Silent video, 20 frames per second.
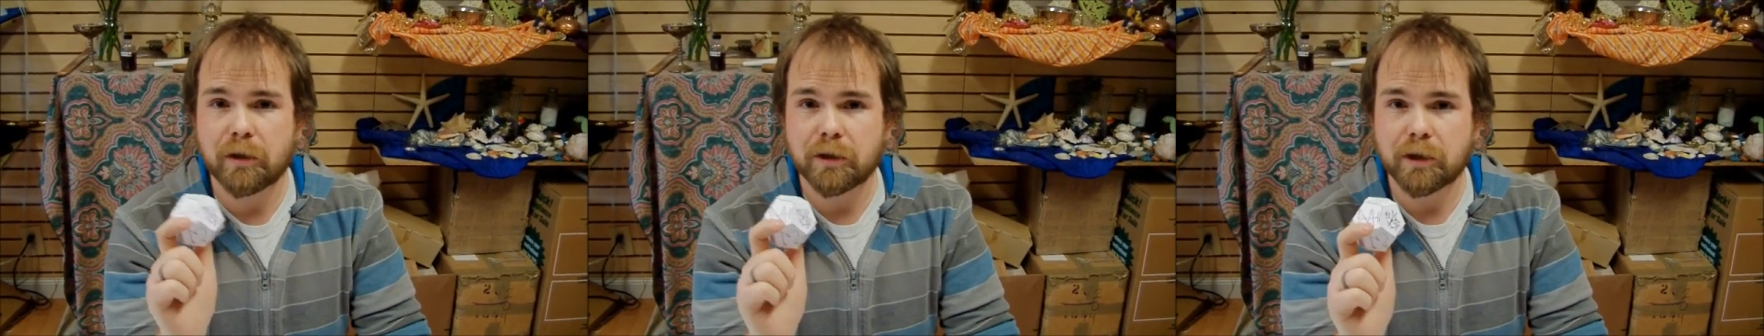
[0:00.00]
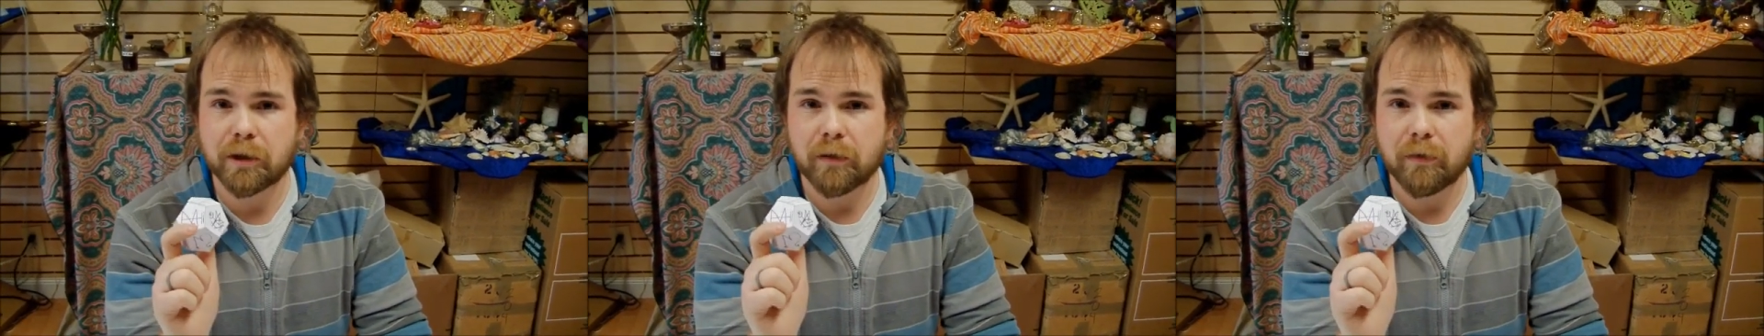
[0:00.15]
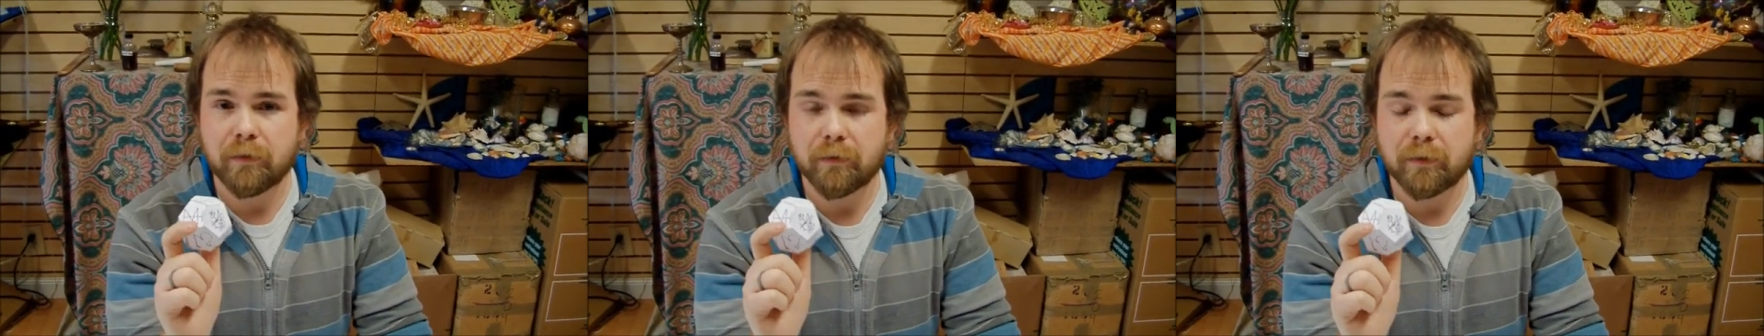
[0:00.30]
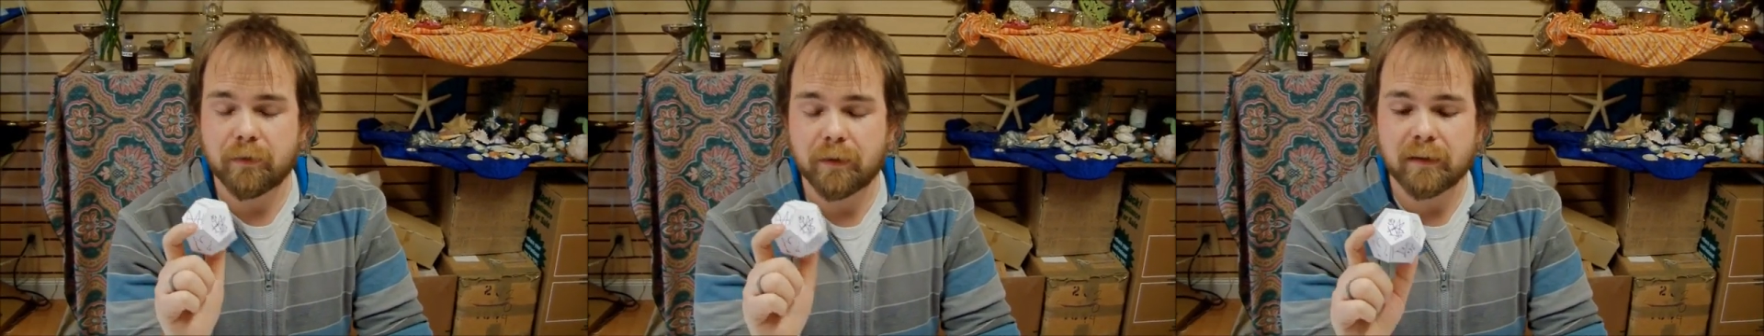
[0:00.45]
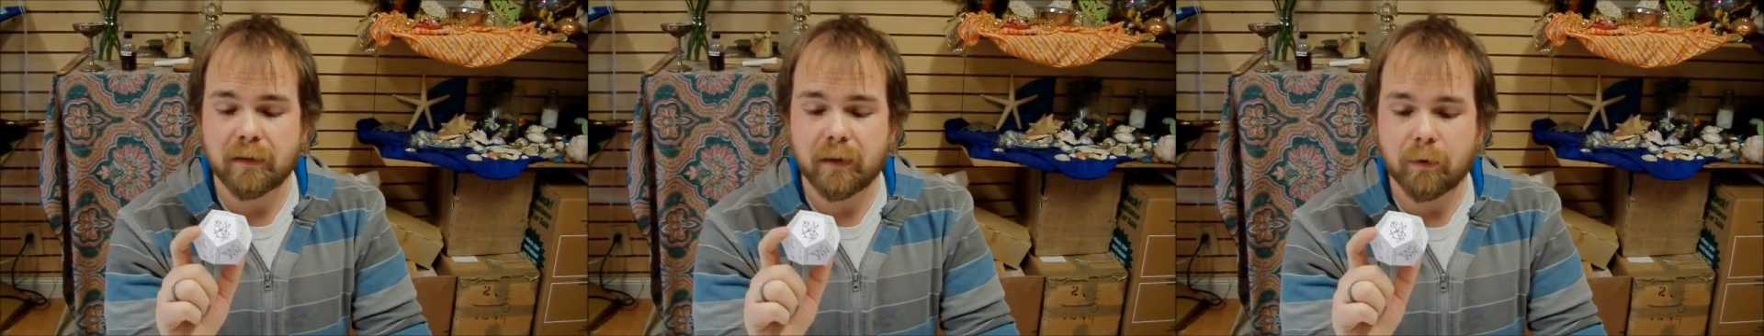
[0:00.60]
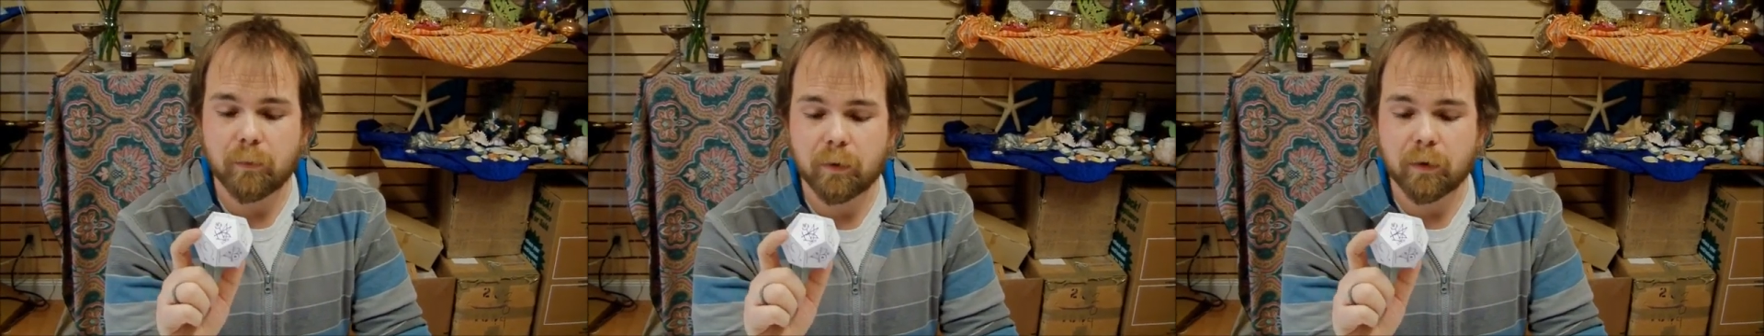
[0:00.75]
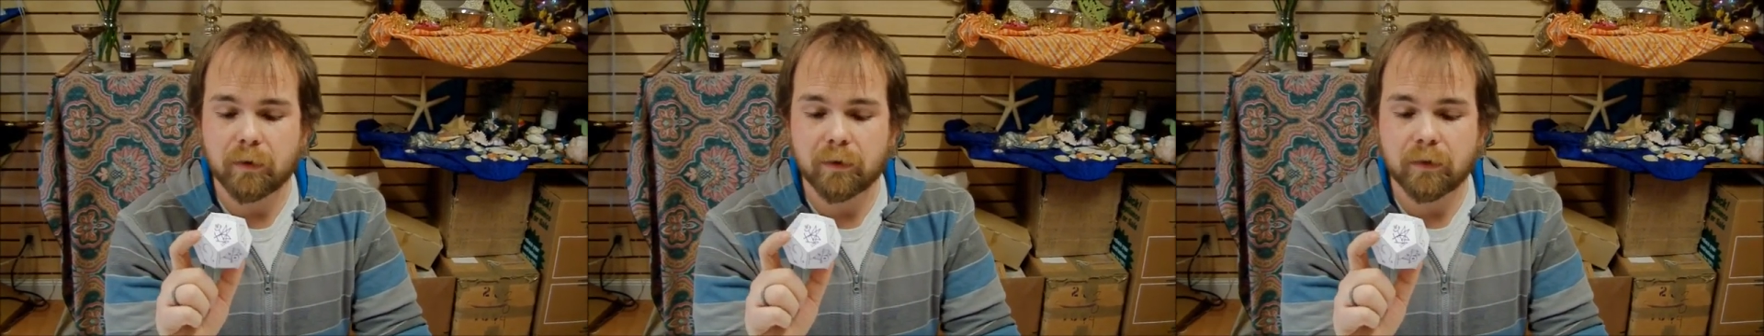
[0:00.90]
watching over this
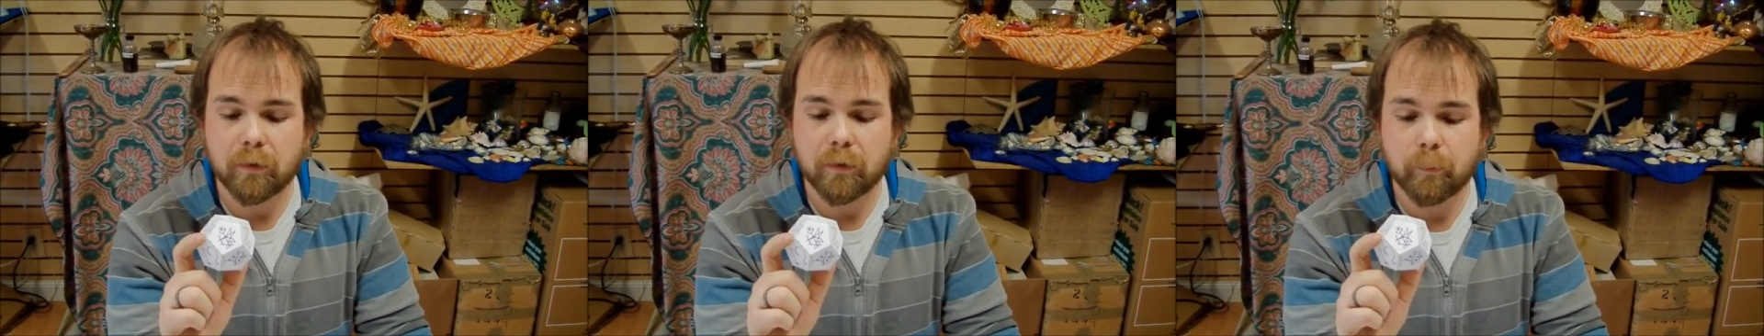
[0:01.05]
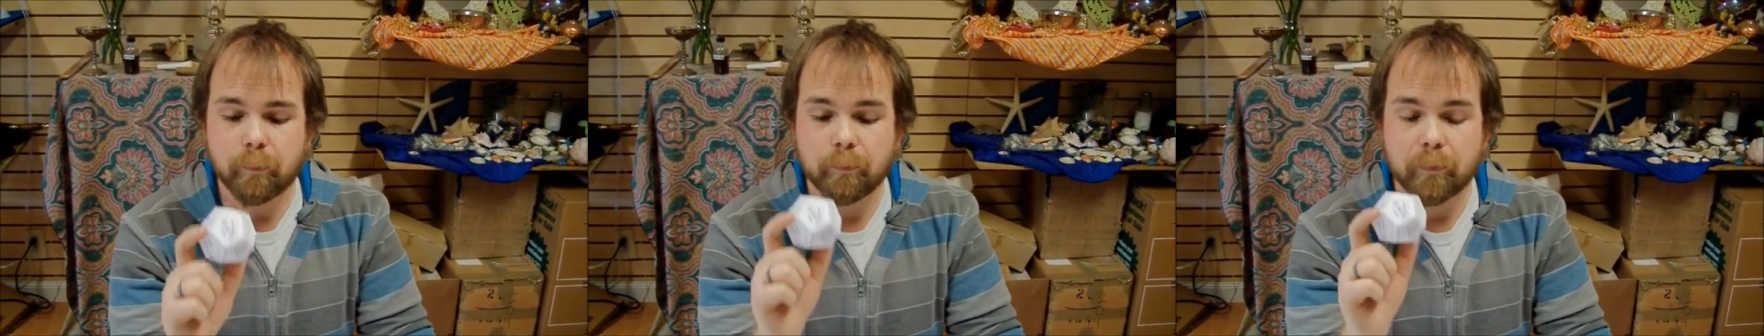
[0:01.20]
network.